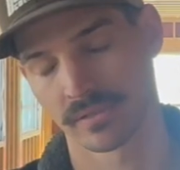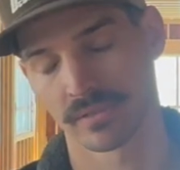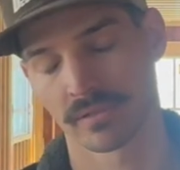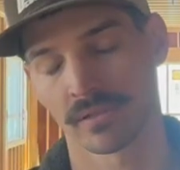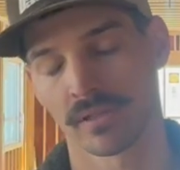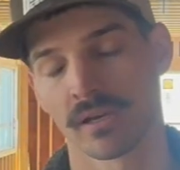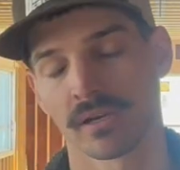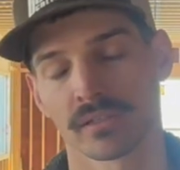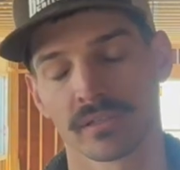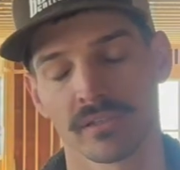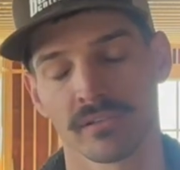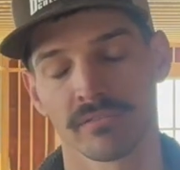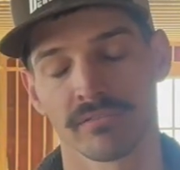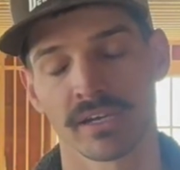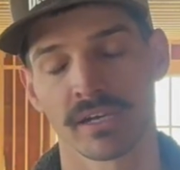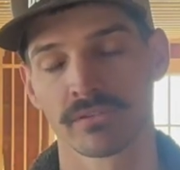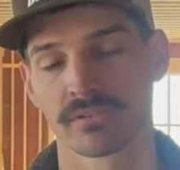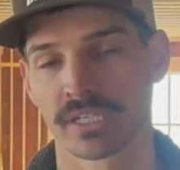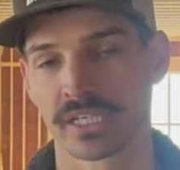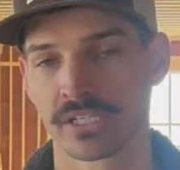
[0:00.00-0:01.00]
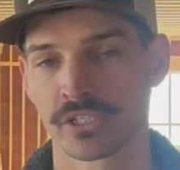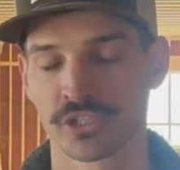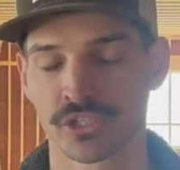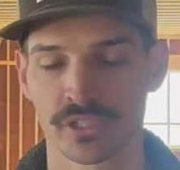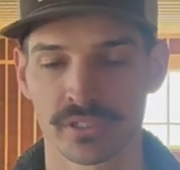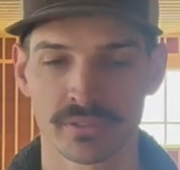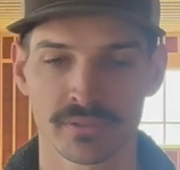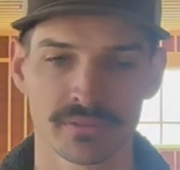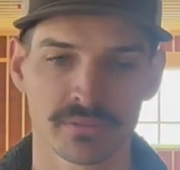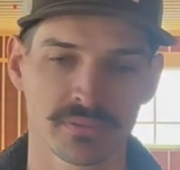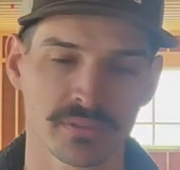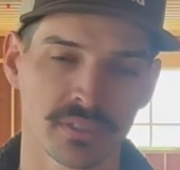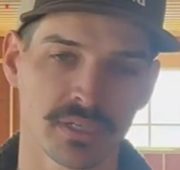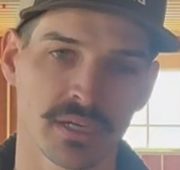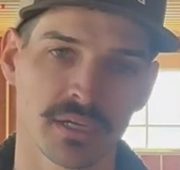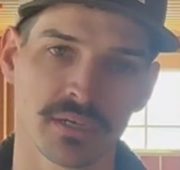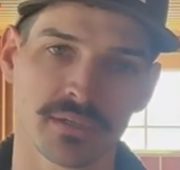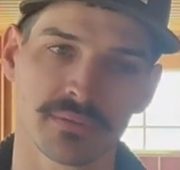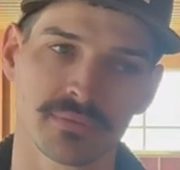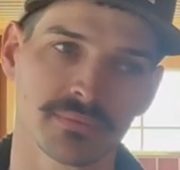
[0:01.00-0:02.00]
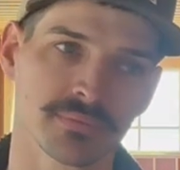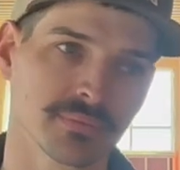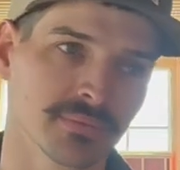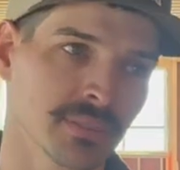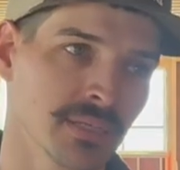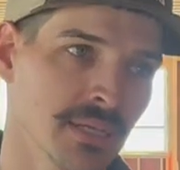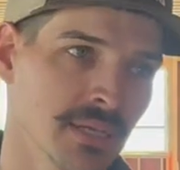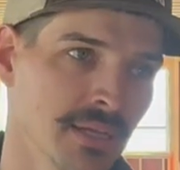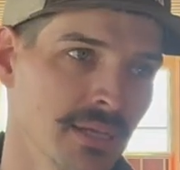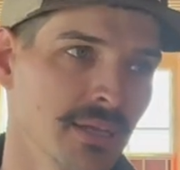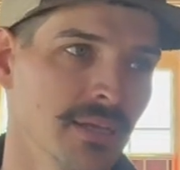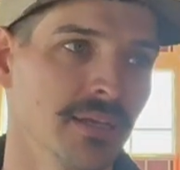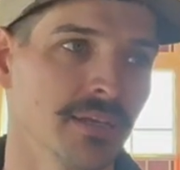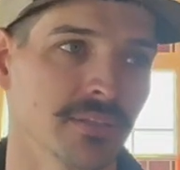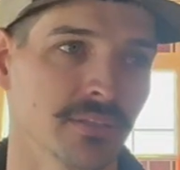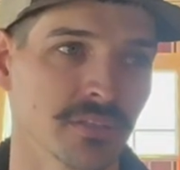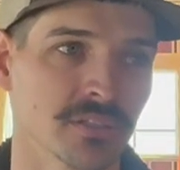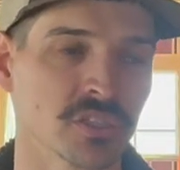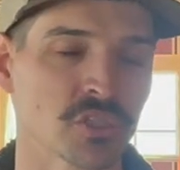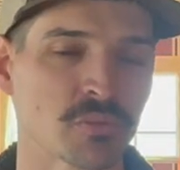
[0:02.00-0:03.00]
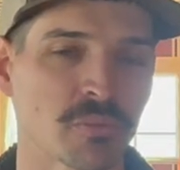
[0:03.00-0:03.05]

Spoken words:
Along the foundation, there's